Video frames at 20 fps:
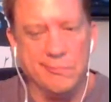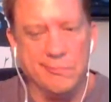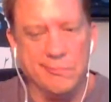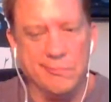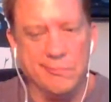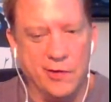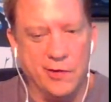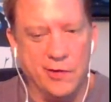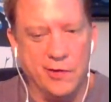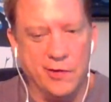
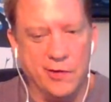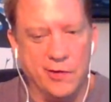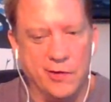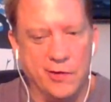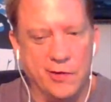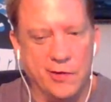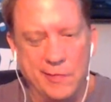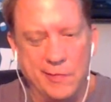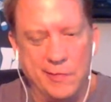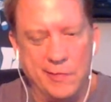blow up his
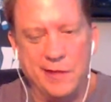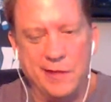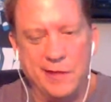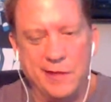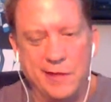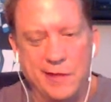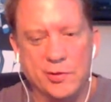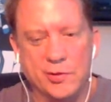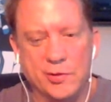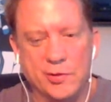timeline
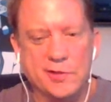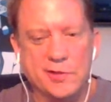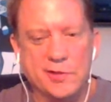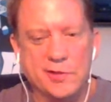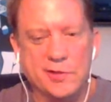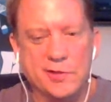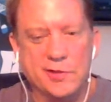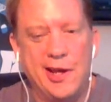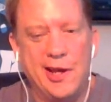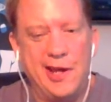if you want
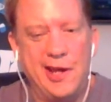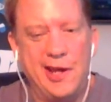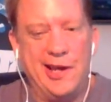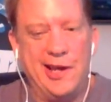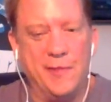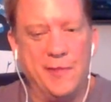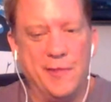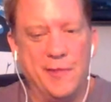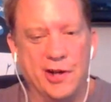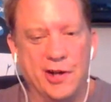to. He
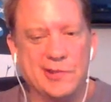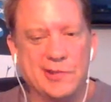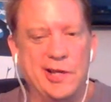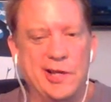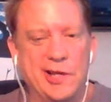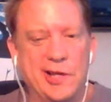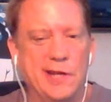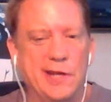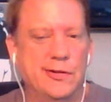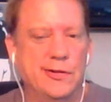came on and
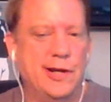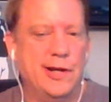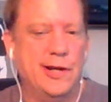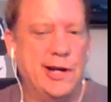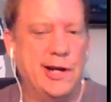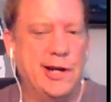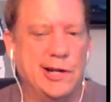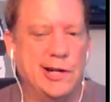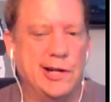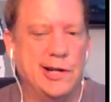said,
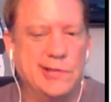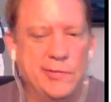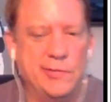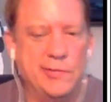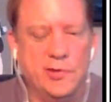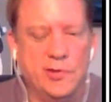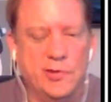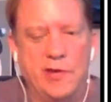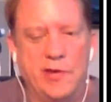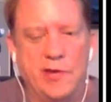
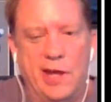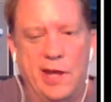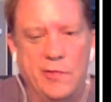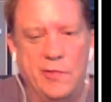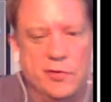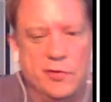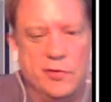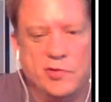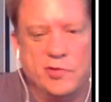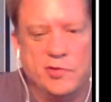typical Cam
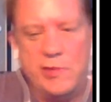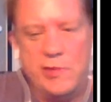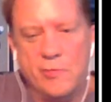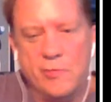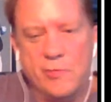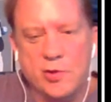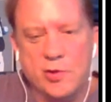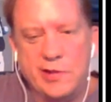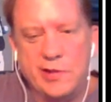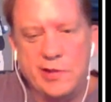Newton,
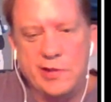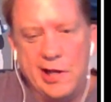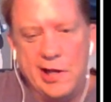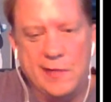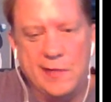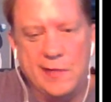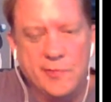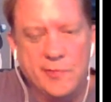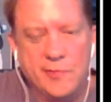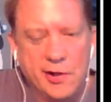spent more
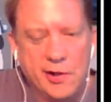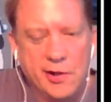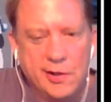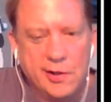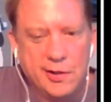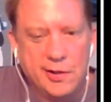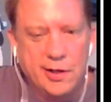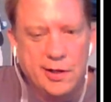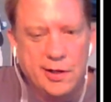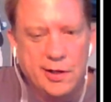time
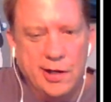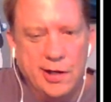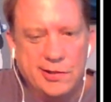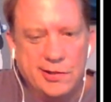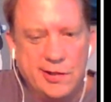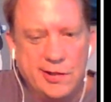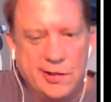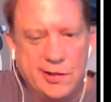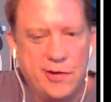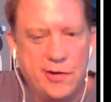
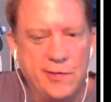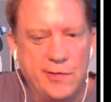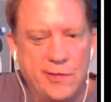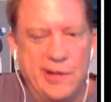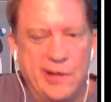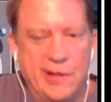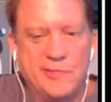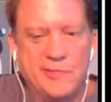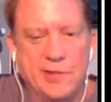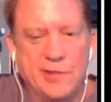talking
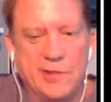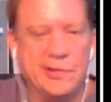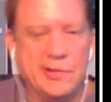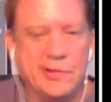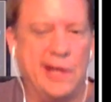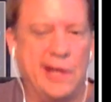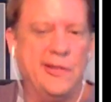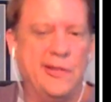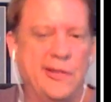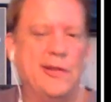about his
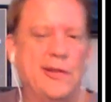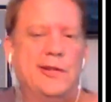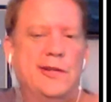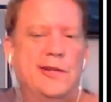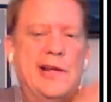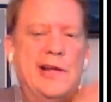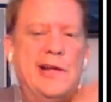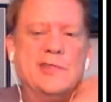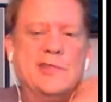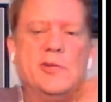birthday than the
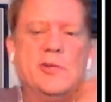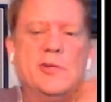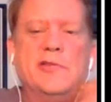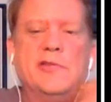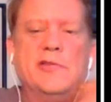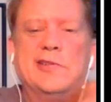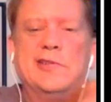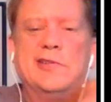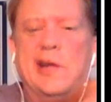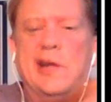announcement of
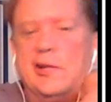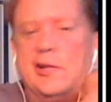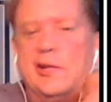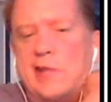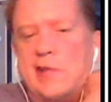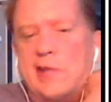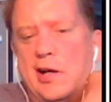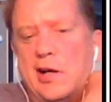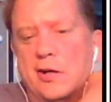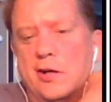his second
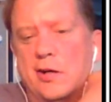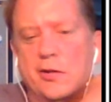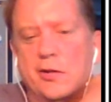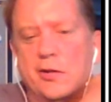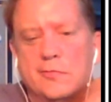child.